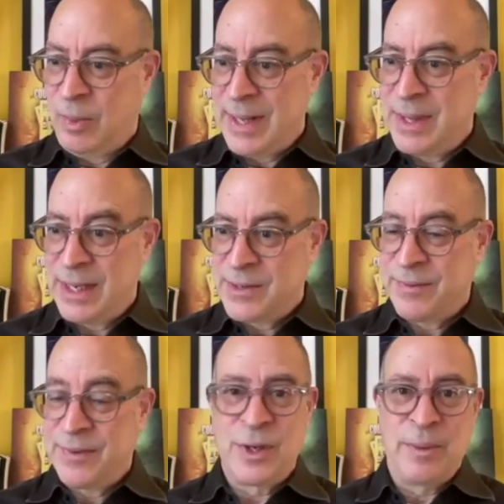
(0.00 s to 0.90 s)
great things
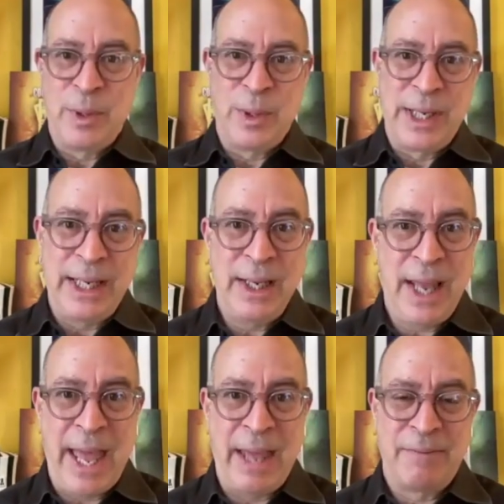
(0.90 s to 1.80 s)
for the
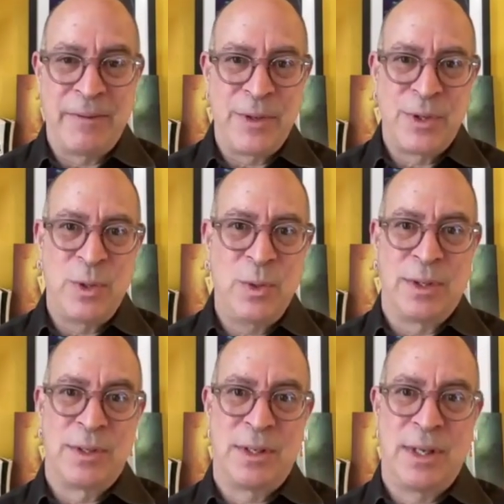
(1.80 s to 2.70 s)
community and for the
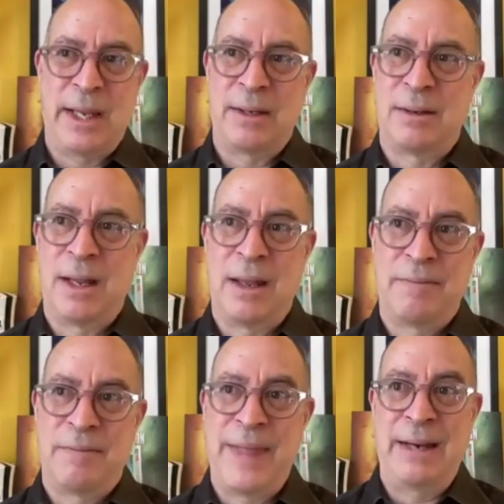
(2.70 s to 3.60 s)
students. And
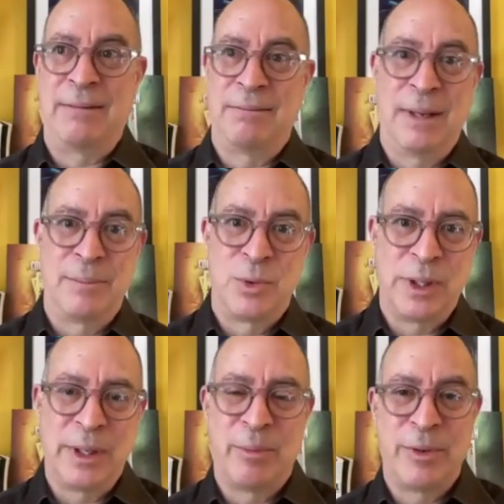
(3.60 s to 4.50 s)
for that, I'm
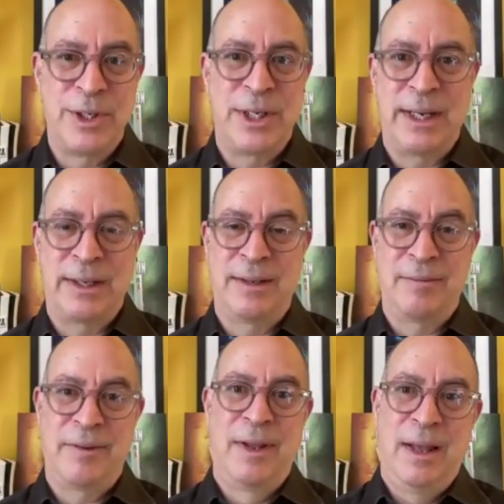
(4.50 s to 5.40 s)
truly
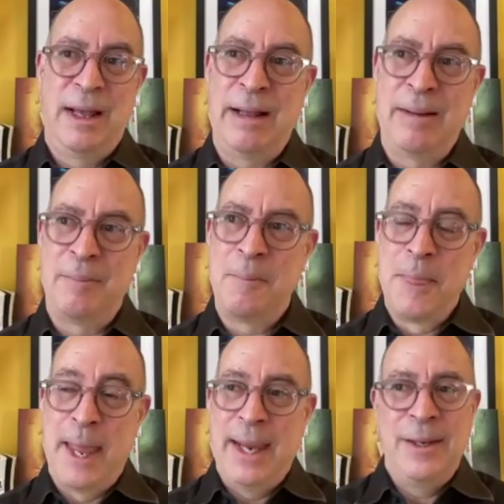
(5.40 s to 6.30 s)
appreciative.
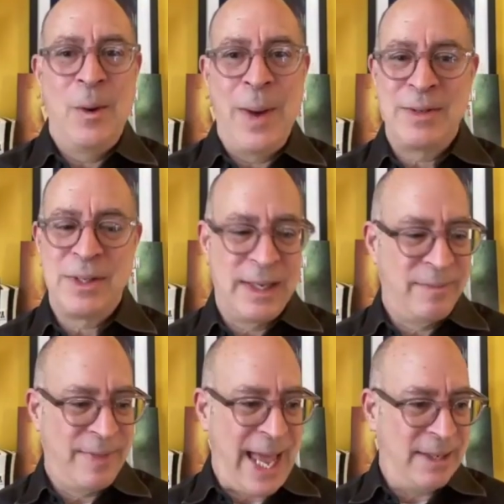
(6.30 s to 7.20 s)
Outside
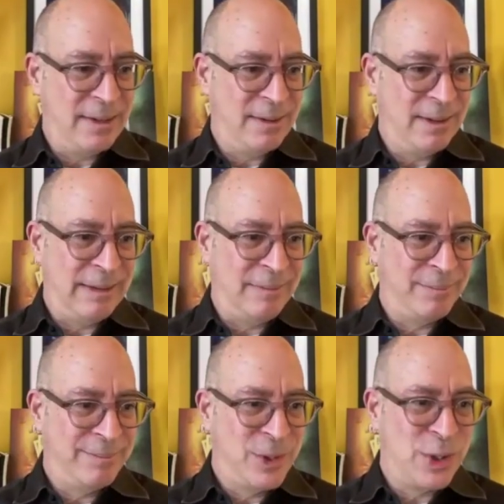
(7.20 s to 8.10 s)
of that,
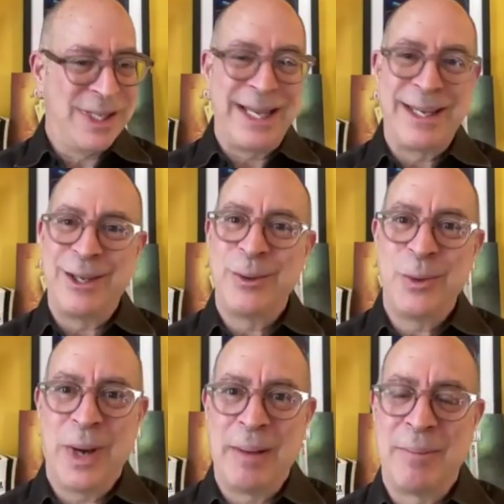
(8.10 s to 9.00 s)
just like
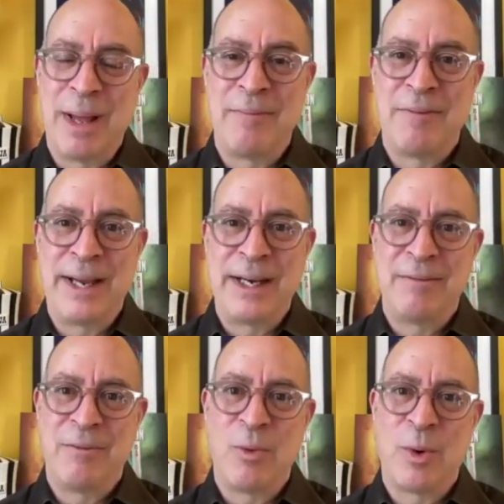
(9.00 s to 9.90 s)
you, I'm
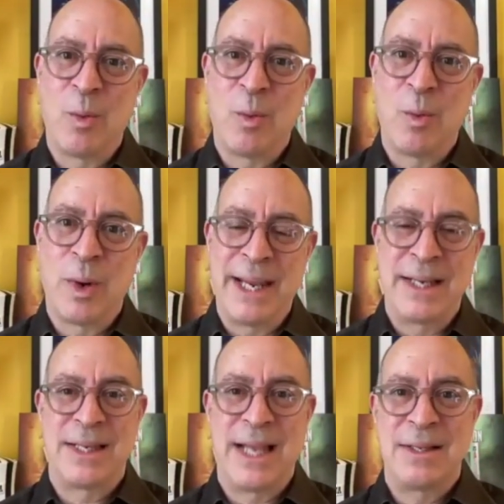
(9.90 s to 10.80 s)
fighting for what
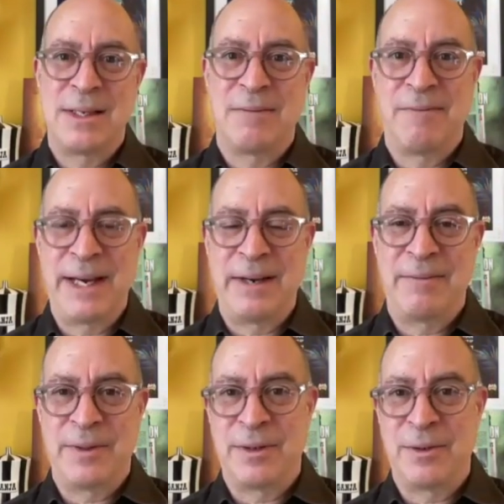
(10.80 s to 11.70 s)
makes sense and fighting
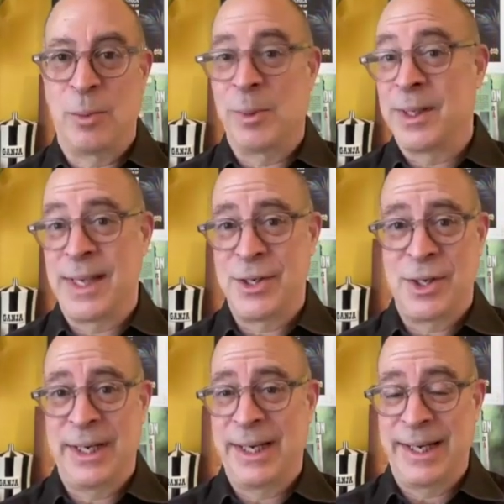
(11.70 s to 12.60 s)
for the
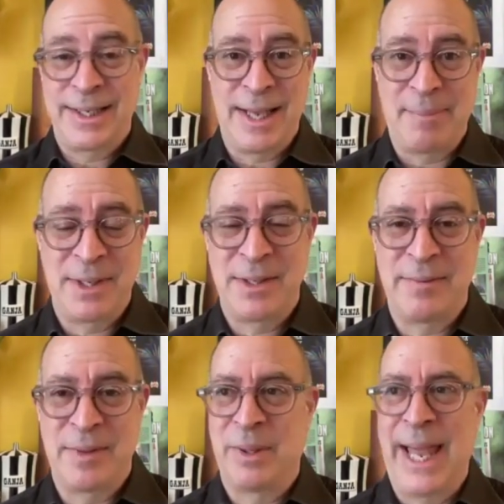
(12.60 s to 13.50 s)
normalization and acceptance
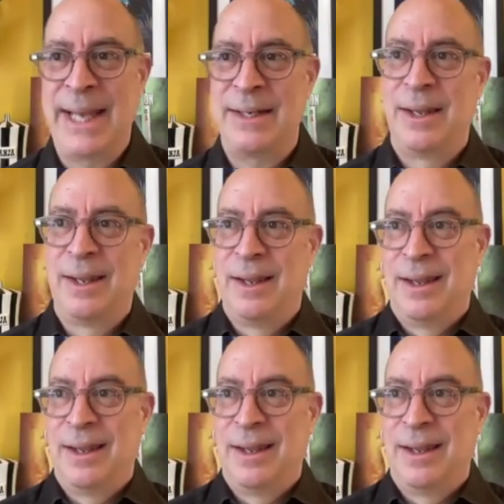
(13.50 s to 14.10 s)
of the plant.